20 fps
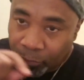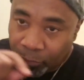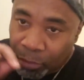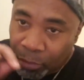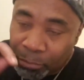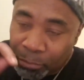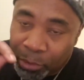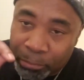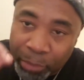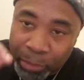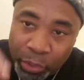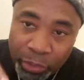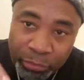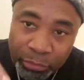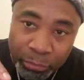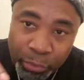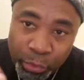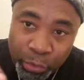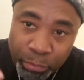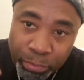But because
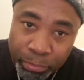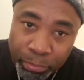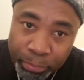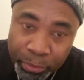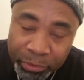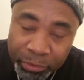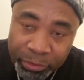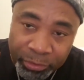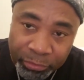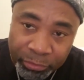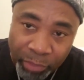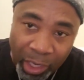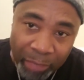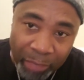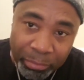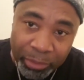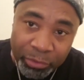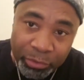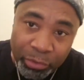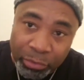when you push the subscribe
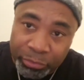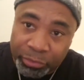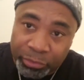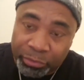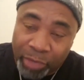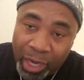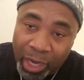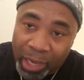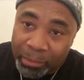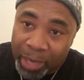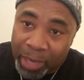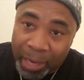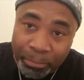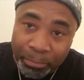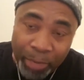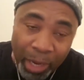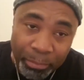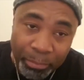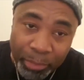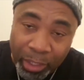button, you're gonna subscribe. i
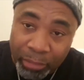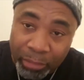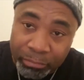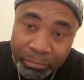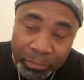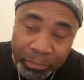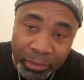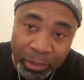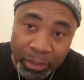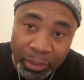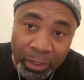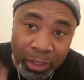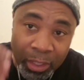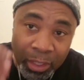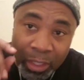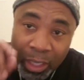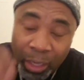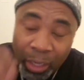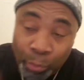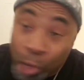pop up.
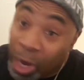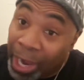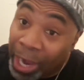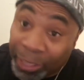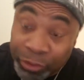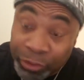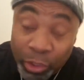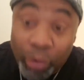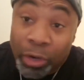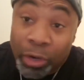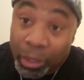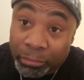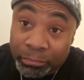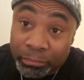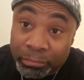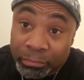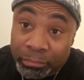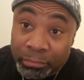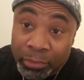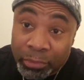Uh, well, i show up.
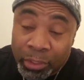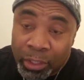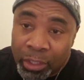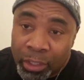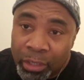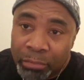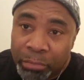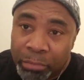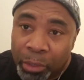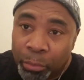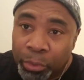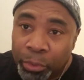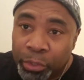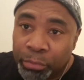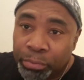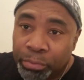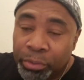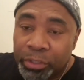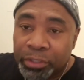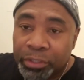But when you
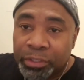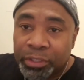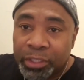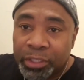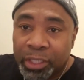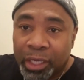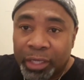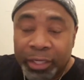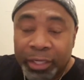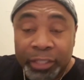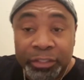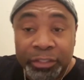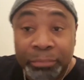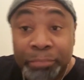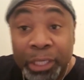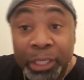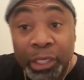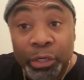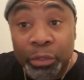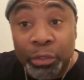push the uh, there's a
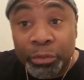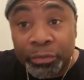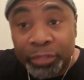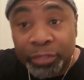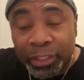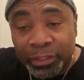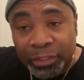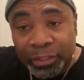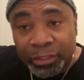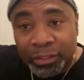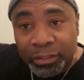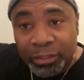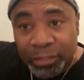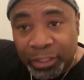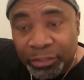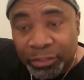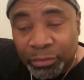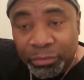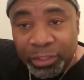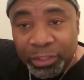bell that's a,
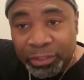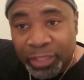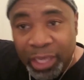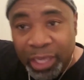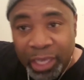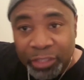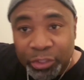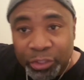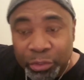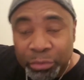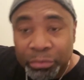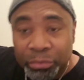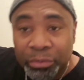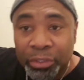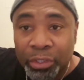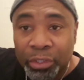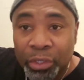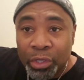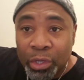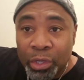that's on the side too.
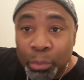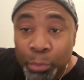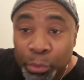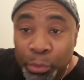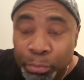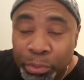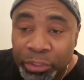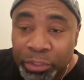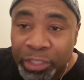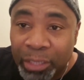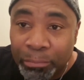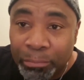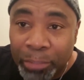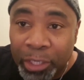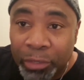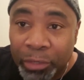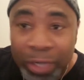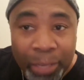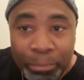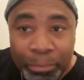When you push that
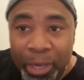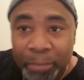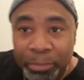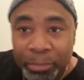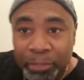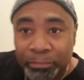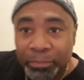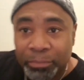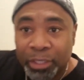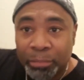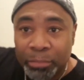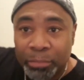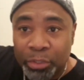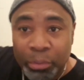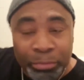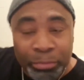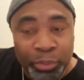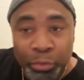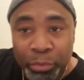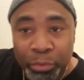bell, I pop up. That
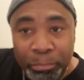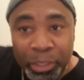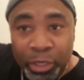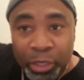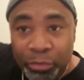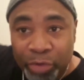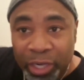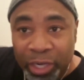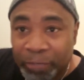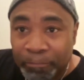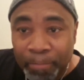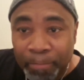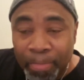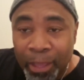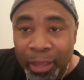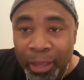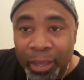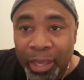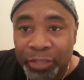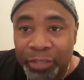you so the bell will ring.
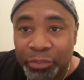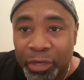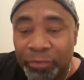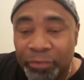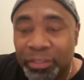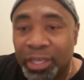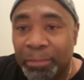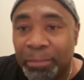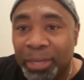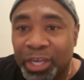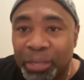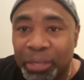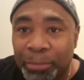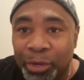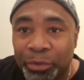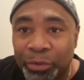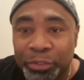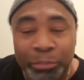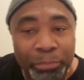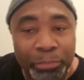And so every time I come
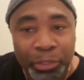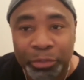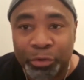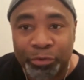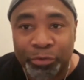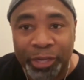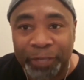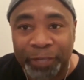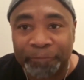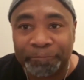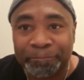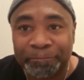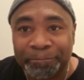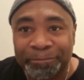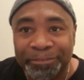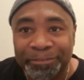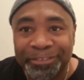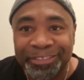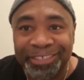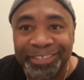on, your bell will ring.
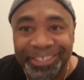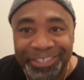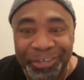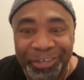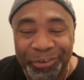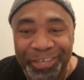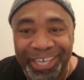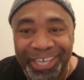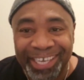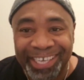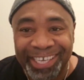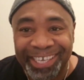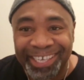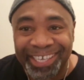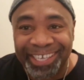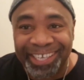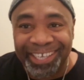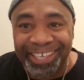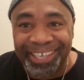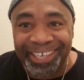Is that okay?
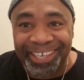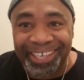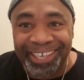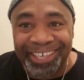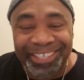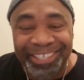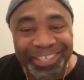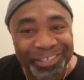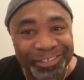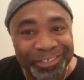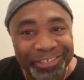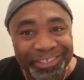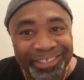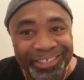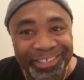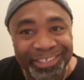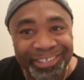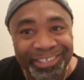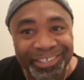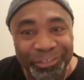So
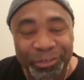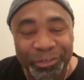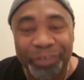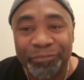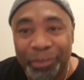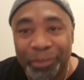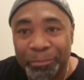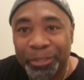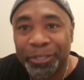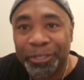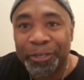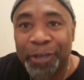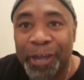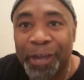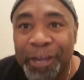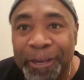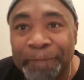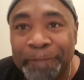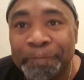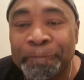do that for me. All
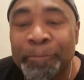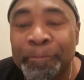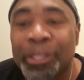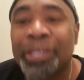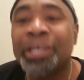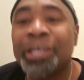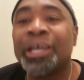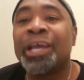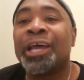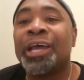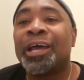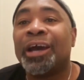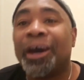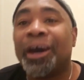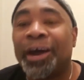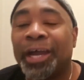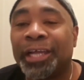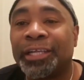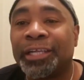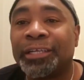right. All
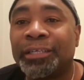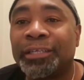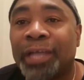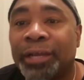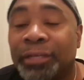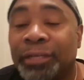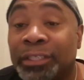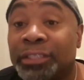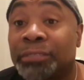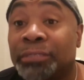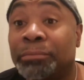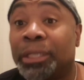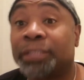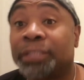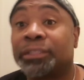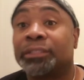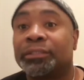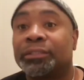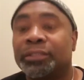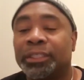right, now this is the
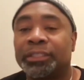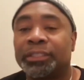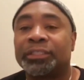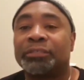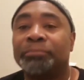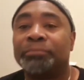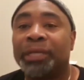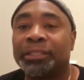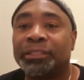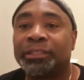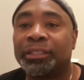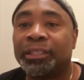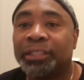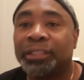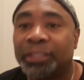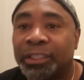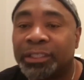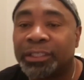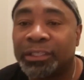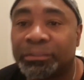message. This is the message, and
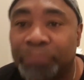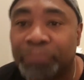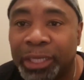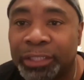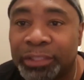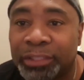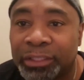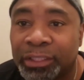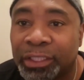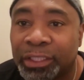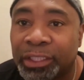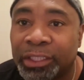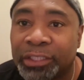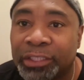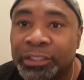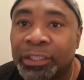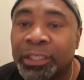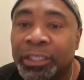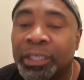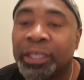this is message
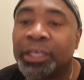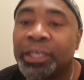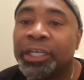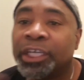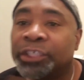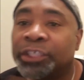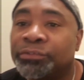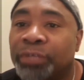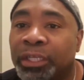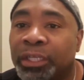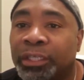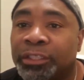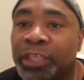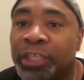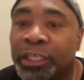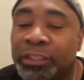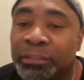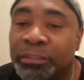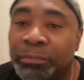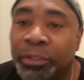is is really a
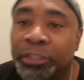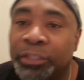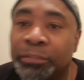testimony.